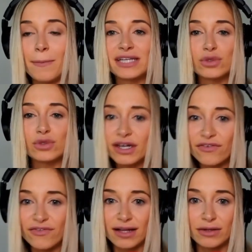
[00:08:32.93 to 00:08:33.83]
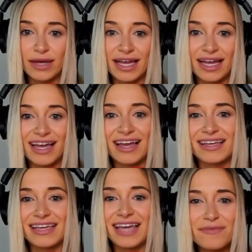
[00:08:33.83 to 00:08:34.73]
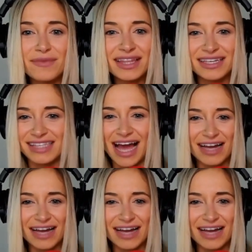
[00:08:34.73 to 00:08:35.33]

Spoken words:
My Twitter following gave me this